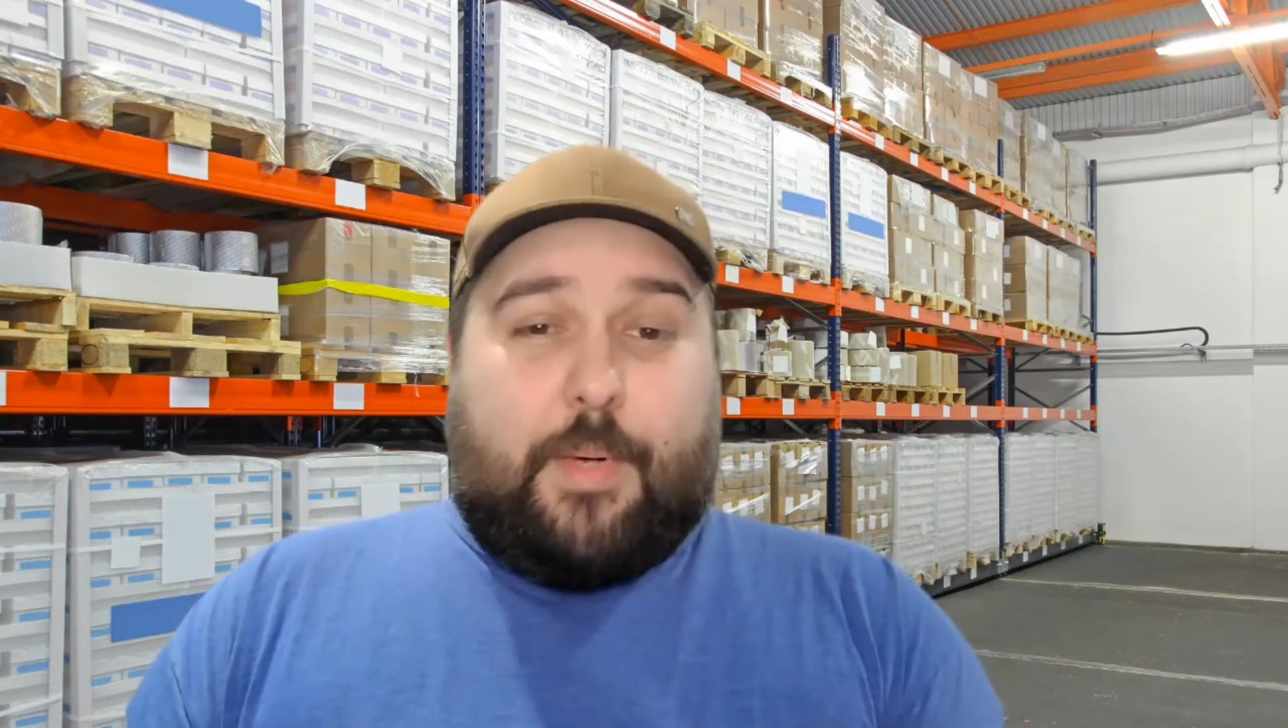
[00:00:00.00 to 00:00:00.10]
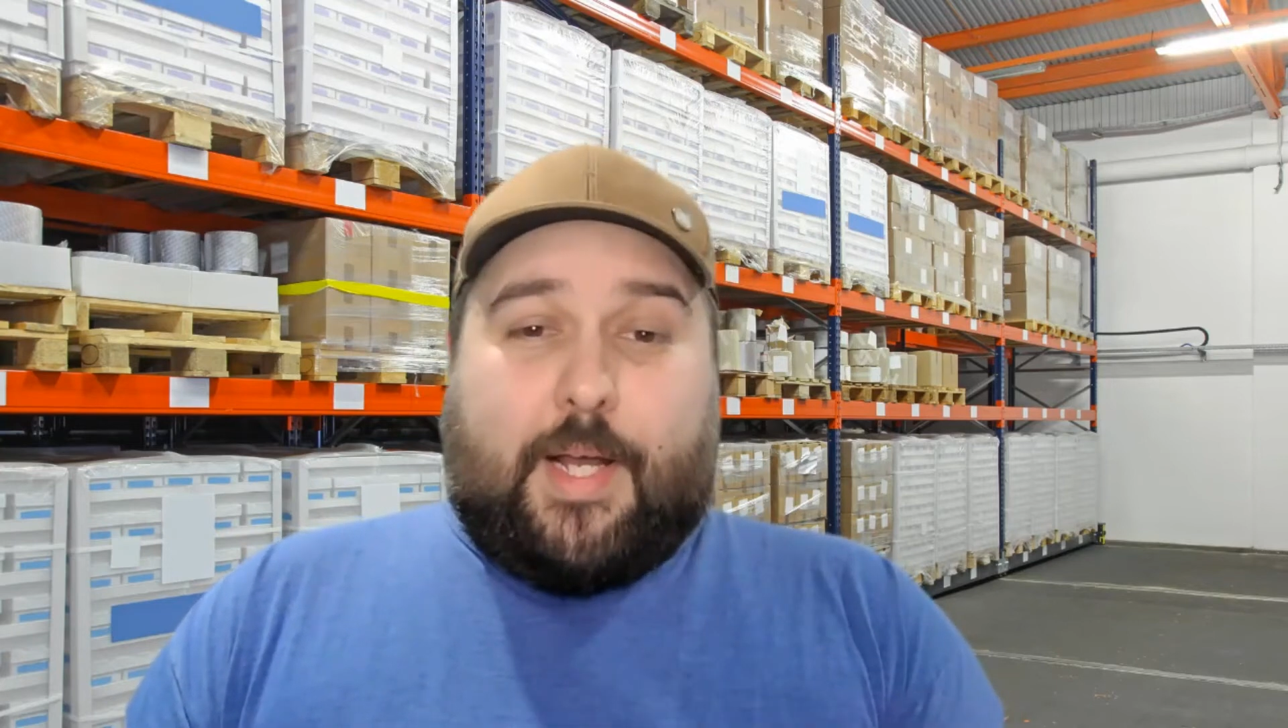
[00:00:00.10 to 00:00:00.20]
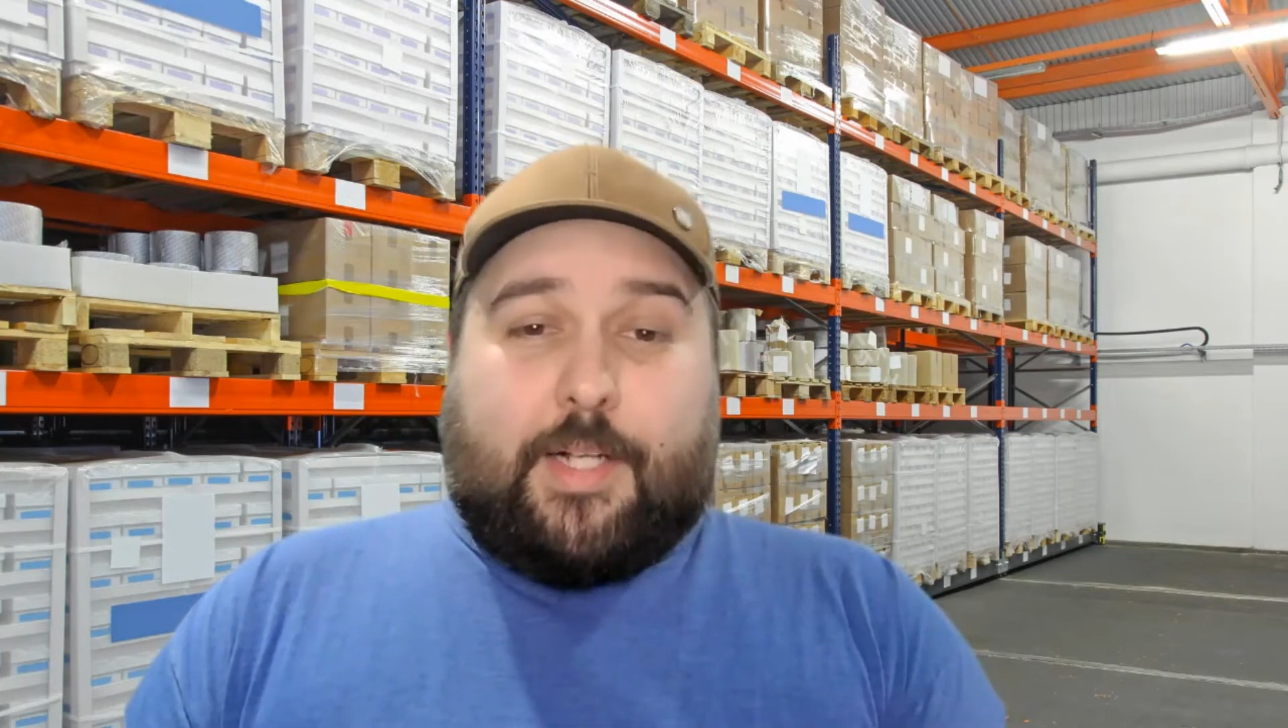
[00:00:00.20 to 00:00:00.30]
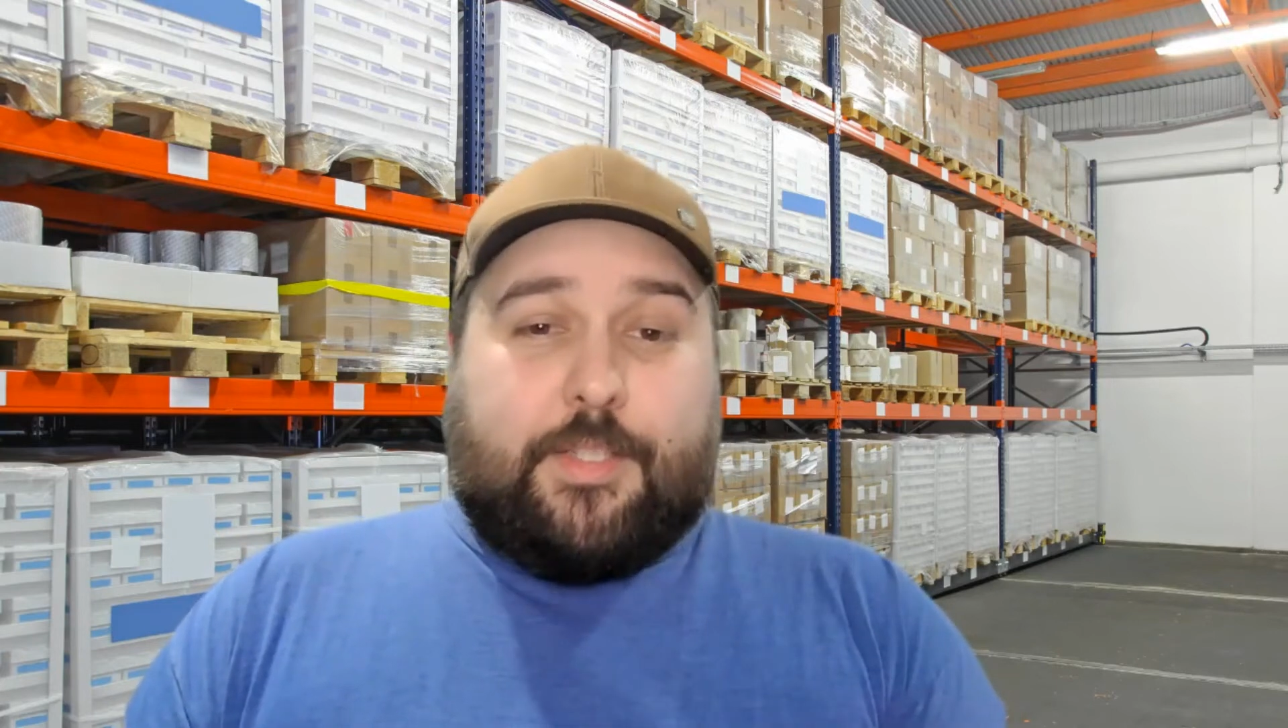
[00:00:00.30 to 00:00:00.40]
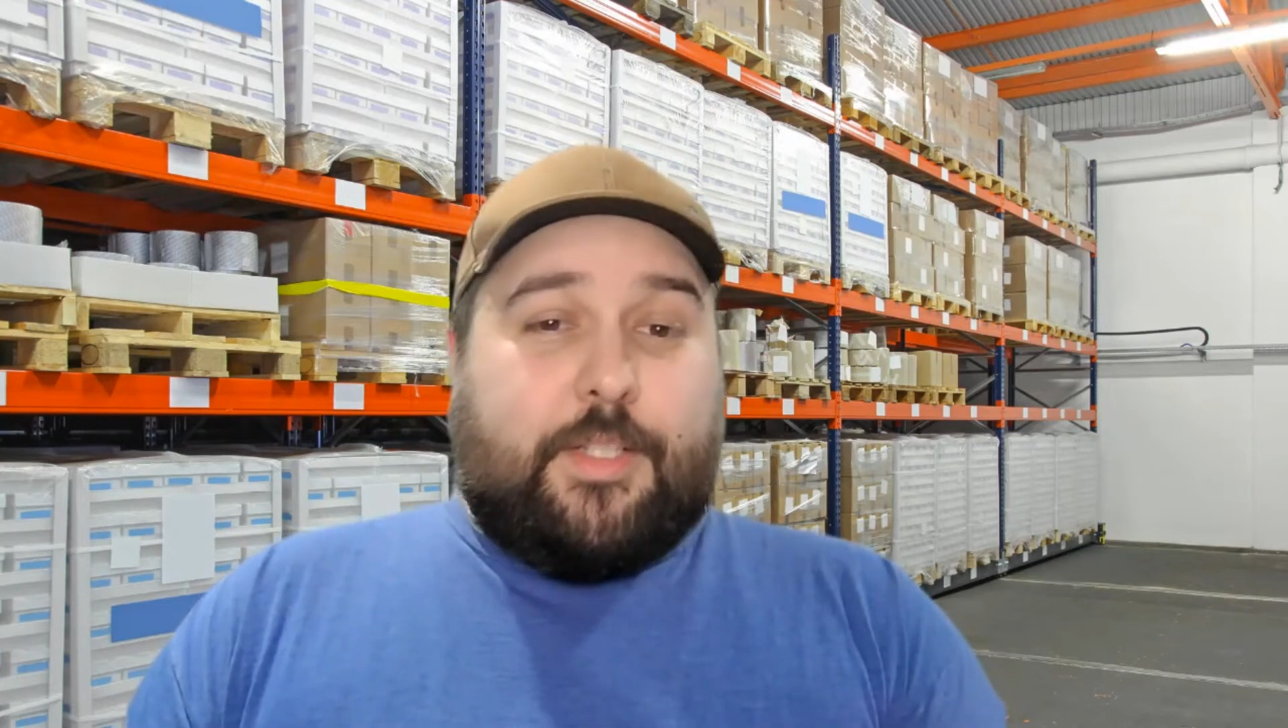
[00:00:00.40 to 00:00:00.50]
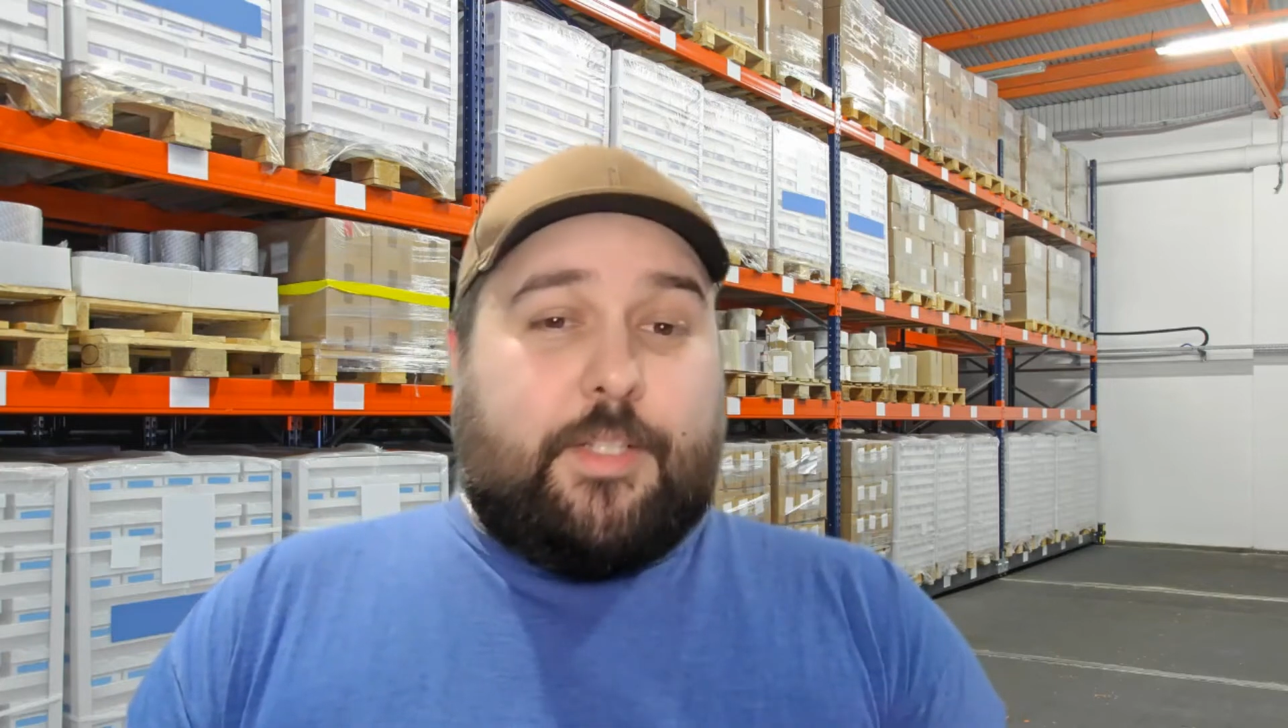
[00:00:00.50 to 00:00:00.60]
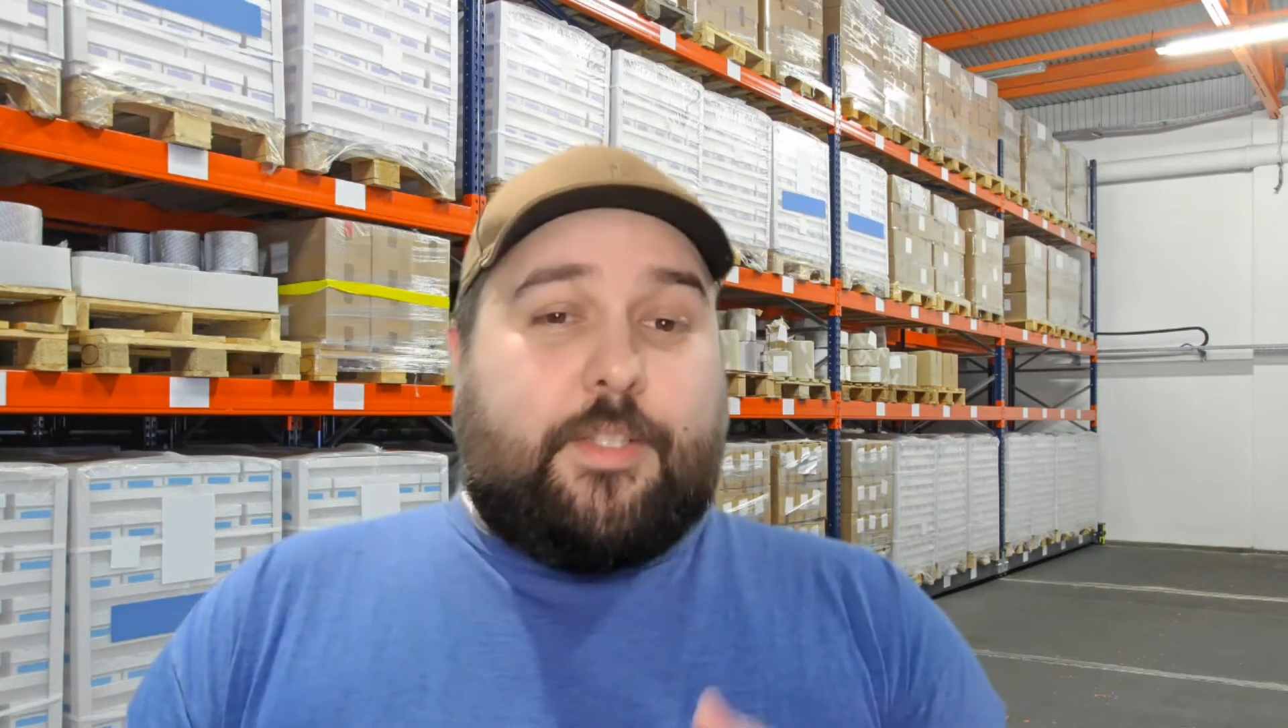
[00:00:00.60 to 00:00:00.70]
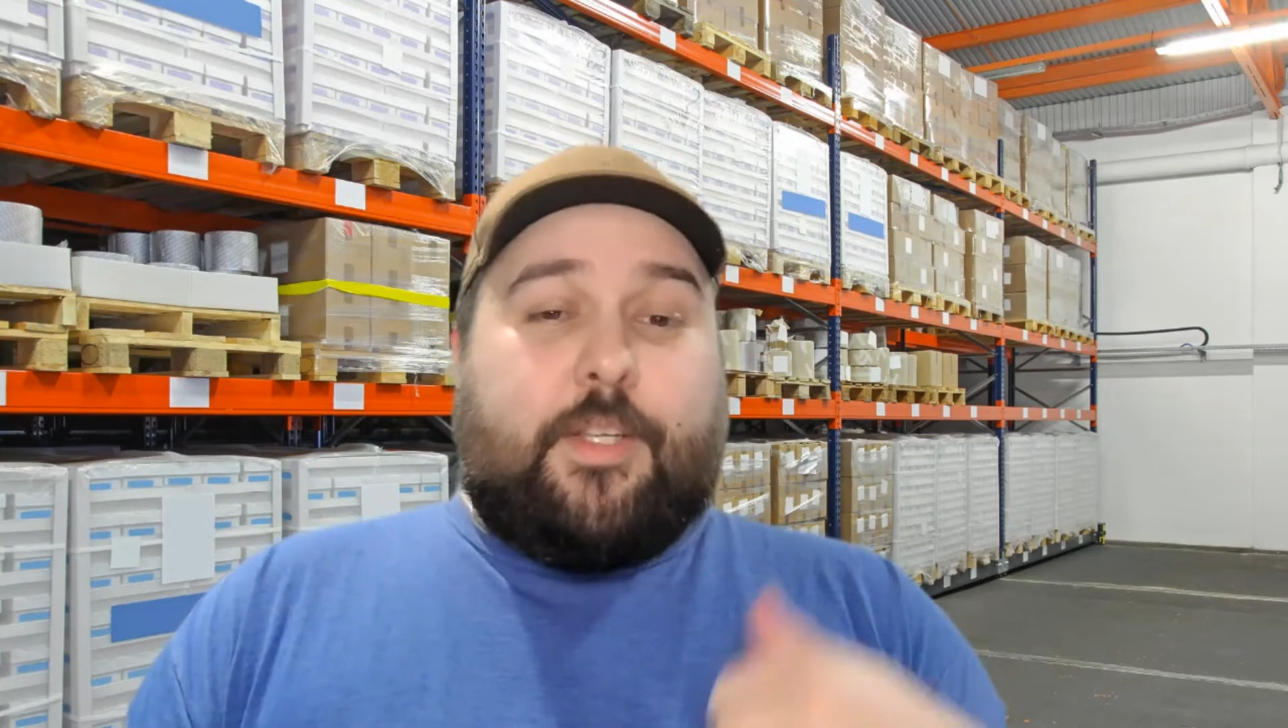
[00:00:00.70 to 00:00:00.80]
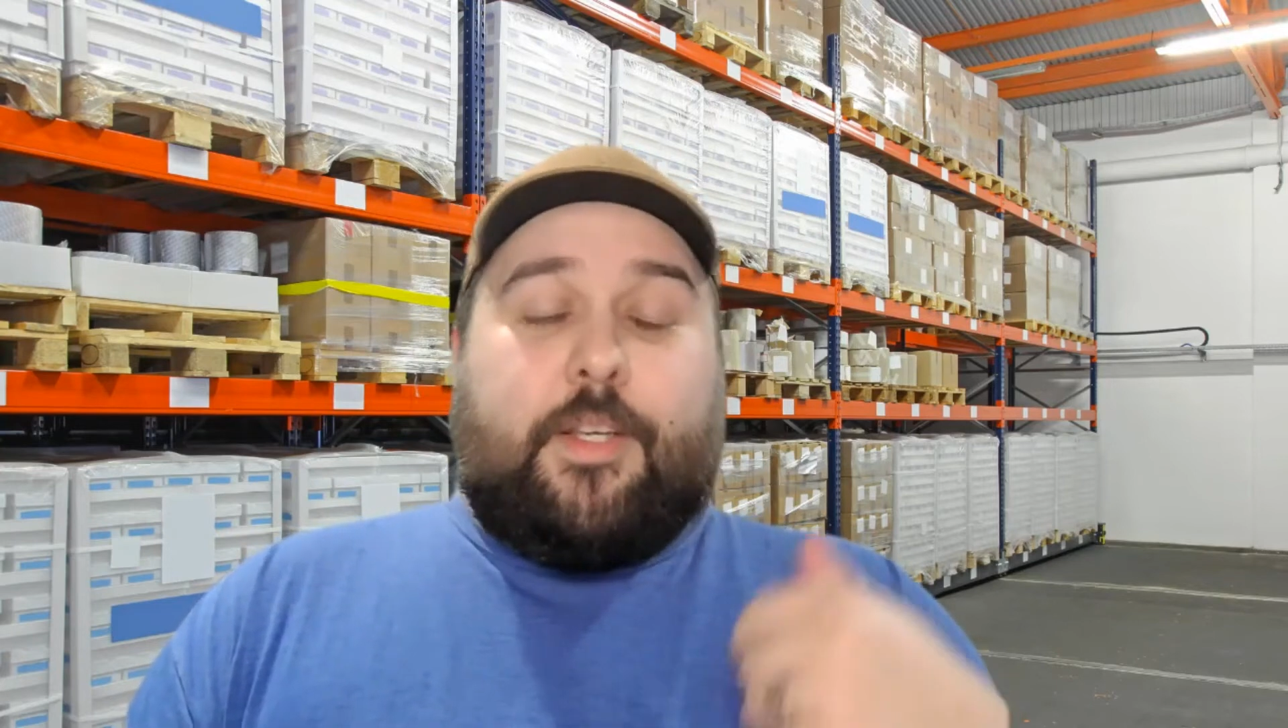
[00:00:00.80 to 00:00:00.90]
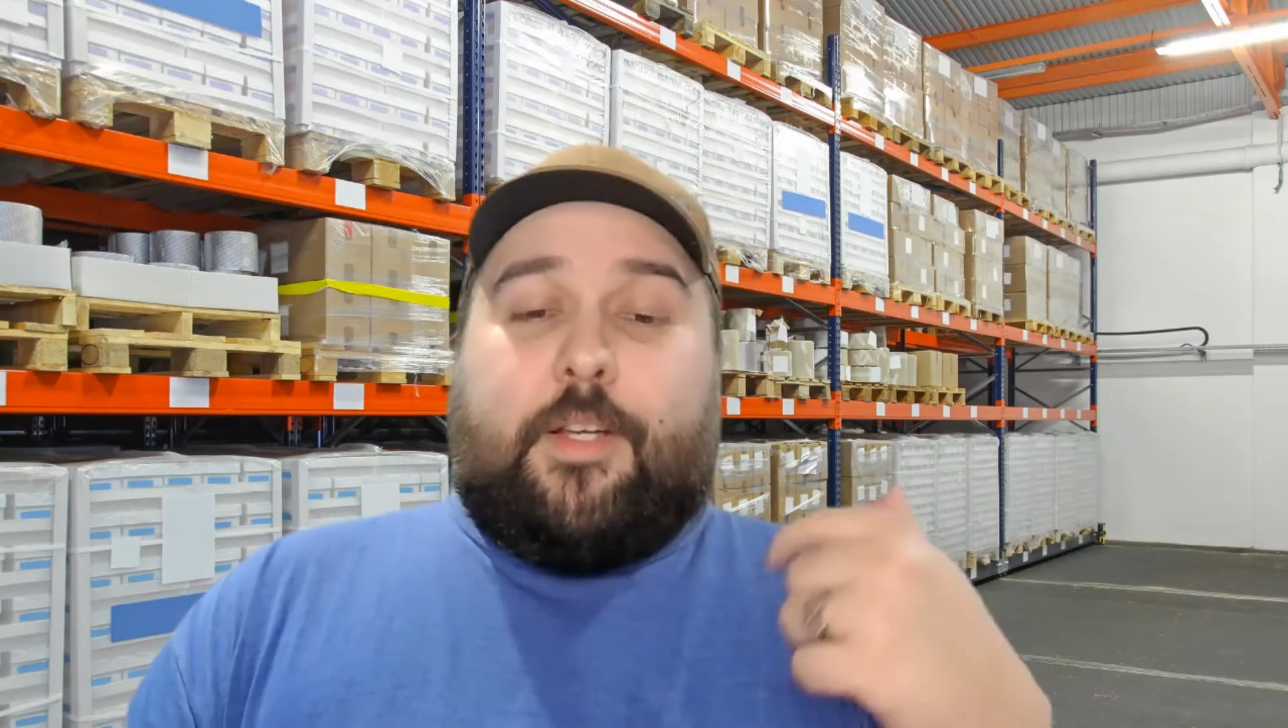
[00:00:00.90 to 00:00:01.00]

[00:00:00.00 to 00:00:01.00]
boxes,